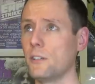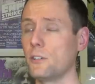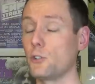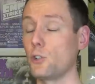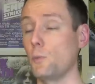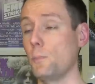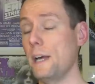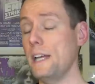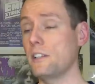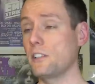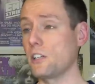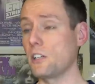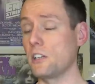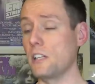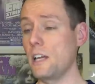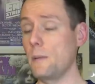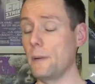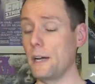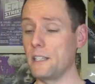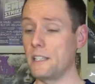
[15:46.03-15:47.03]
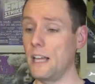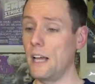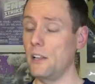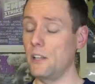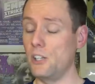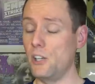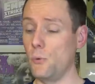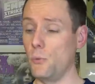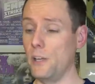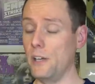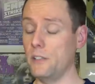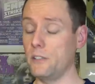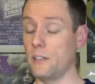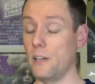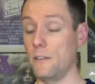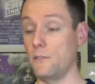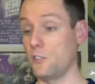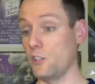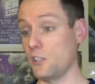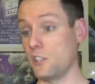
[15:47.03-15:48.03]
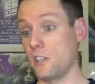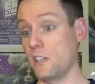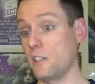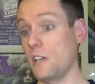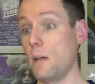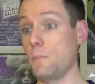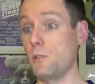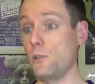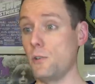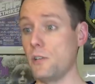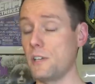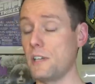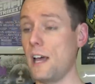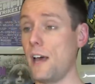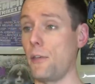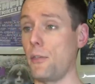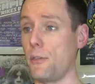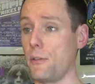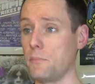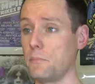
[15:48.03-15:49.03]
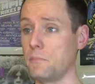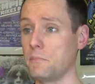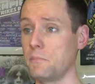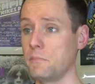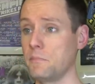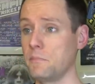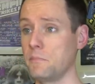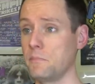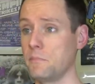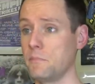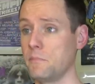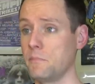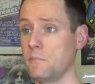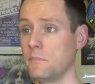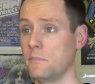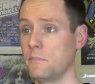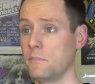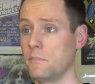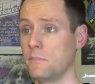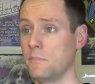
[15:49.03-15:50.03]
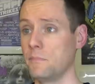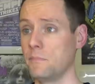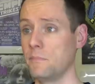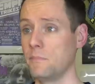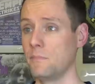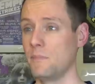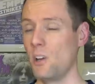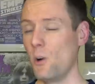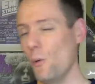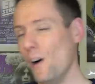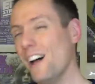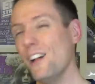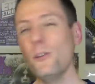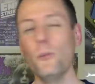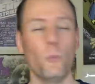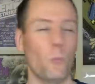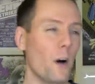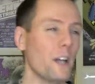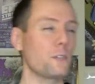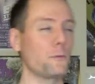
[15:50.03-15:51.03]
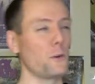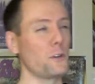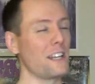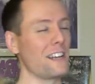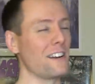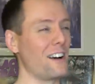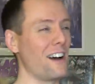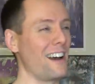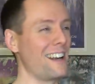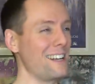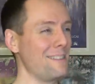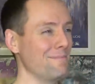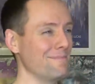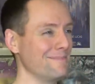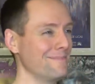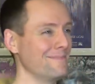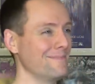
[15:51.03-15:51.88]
So basically, by telling you this, I've just condemned you to death. Well, what's for dinner, honey?